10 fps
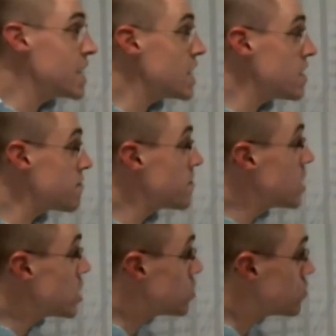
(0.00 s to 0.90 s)
if
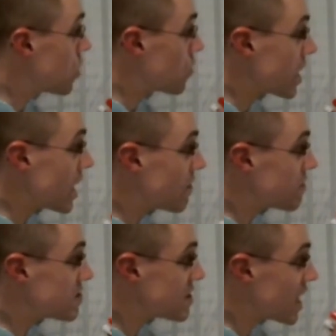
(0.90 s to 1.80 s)
you don't have the
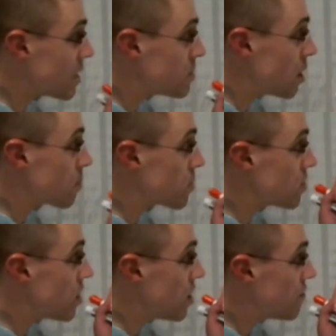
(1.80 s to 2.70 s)
same
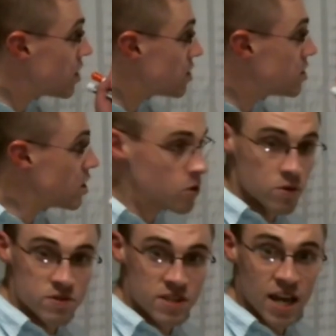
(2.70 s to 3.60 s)
number of
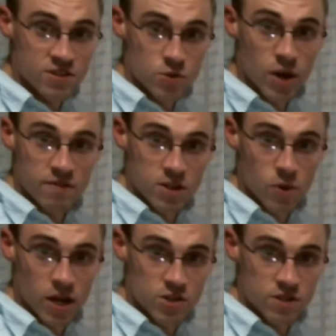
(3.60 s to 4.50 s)
unknowns as you have
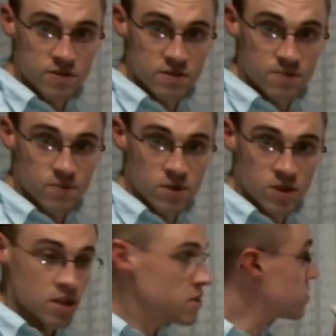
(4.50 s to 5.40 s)
equations.
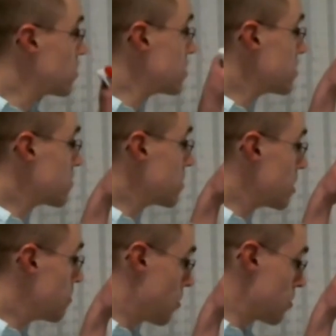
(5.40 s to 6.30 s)
So this is really
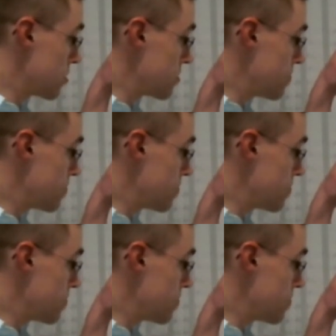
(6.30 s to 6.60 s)
important.